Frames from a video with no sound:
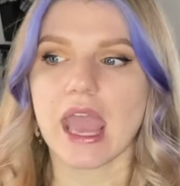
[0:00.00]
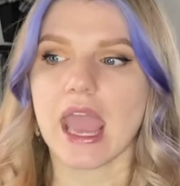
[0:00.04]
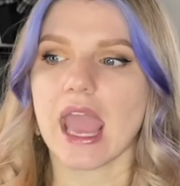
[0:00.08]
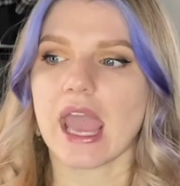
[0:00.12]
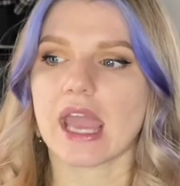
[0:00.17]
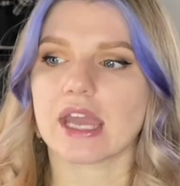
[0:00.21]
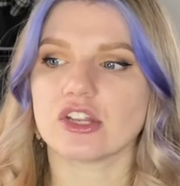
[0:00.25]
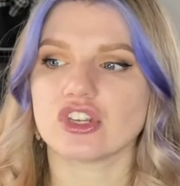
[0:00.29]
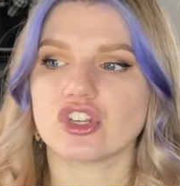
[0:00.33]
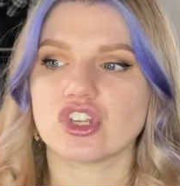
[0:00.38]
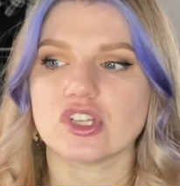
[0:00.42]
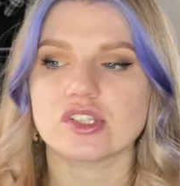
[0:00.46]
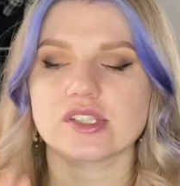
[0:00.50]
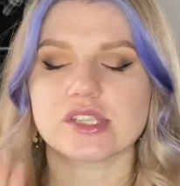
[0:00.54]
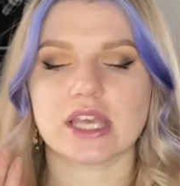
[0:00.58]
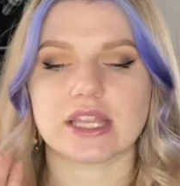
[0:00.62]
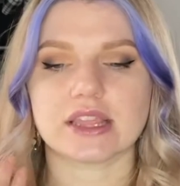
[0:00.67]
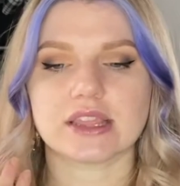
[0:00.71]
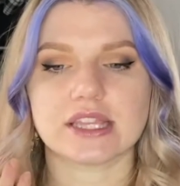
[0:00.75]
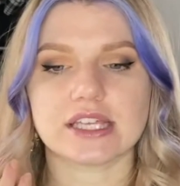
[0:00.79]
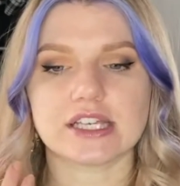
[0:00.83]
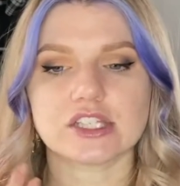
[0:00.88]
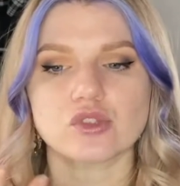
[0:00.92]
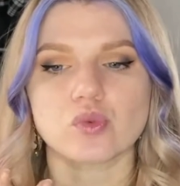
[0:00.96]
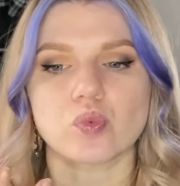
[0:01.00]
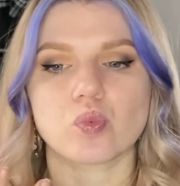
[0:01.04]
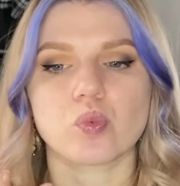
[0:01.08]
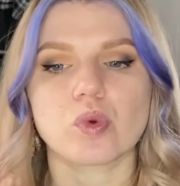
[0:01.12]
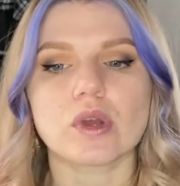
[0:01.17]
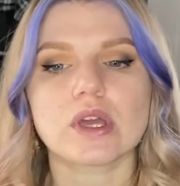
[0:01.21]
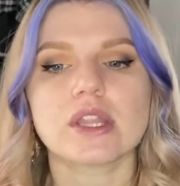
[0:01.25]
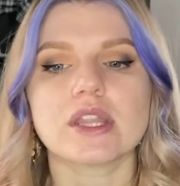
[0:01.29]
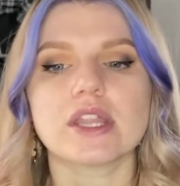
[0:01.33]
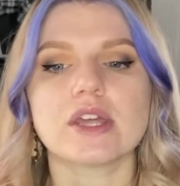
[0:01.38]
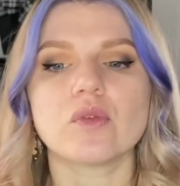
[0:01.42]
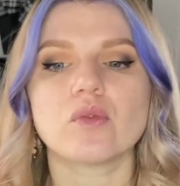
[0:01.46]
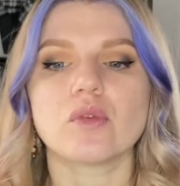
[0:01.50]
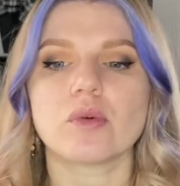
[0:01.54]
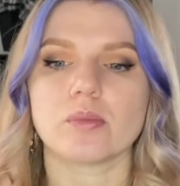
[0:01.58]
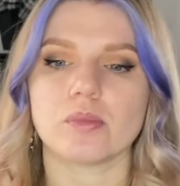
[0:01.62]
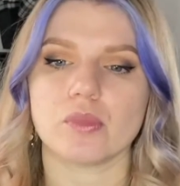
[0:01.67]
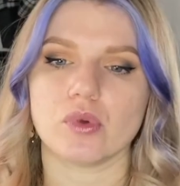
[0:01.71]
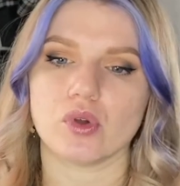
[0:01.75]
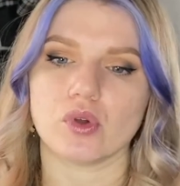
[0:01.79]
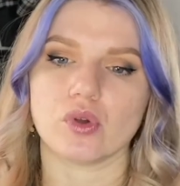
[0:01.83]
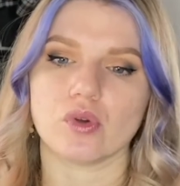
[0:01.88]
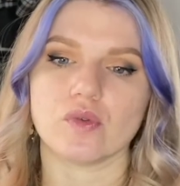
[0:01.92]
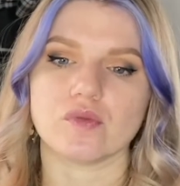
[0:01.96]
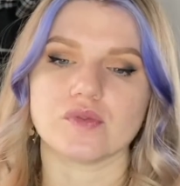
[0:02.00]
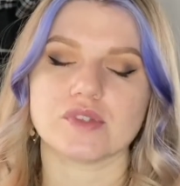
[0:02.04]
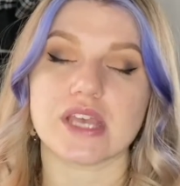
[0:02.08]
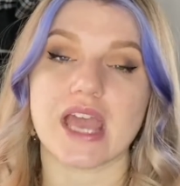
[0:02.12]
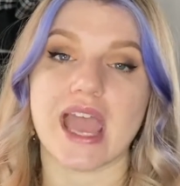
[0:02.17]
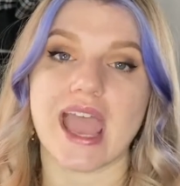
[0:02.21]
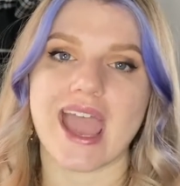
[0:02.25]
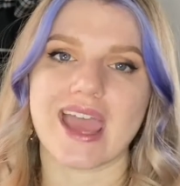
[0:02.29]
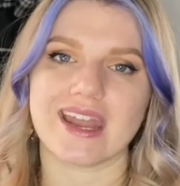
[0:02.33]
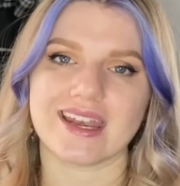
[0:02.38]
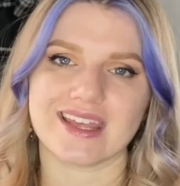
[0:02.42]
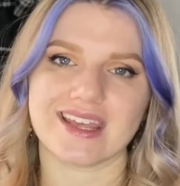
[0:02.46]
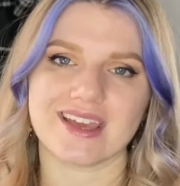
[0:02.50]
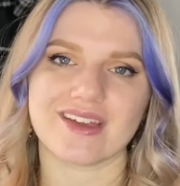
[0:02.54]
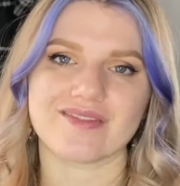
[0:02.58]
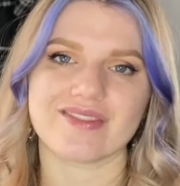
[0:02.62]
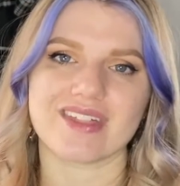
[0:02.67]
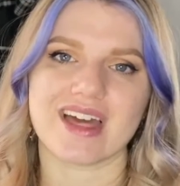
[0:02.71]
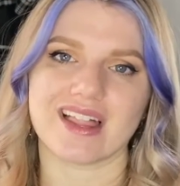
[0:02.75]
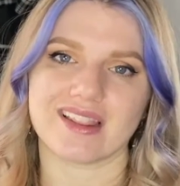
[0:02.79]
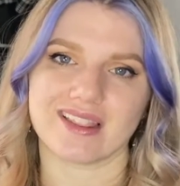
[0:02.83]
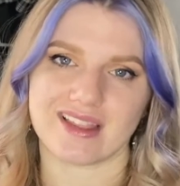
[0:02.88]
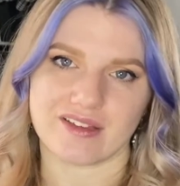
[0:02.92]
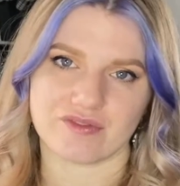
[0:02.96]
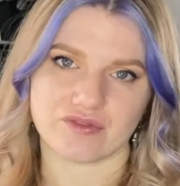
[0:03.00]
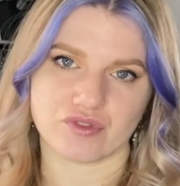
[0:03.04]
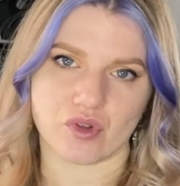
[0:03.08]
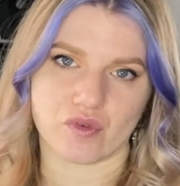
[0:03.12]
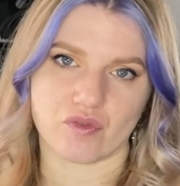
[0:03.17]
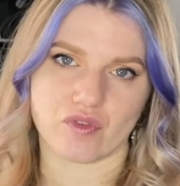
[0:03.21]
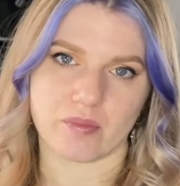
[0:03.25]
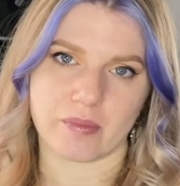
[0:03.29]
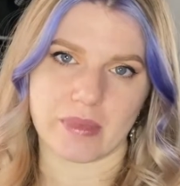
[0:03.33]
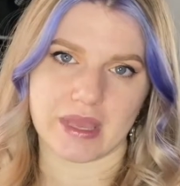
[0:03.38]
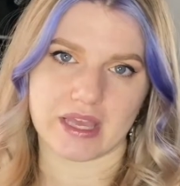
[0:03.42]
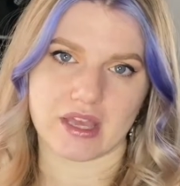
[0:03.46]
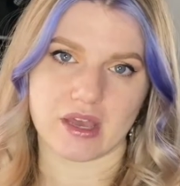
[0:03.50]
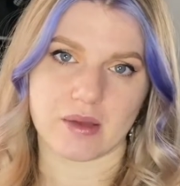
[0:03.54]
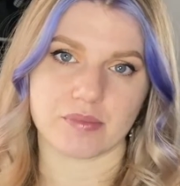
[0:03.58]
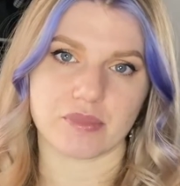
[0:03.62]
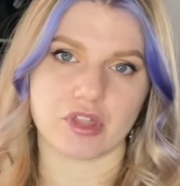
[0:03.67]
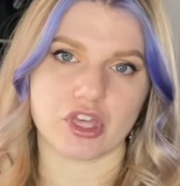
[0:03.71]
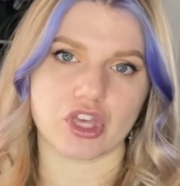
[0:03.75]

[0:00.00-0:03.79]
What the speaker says: And she's like, this really removes any of that leftover makeup that you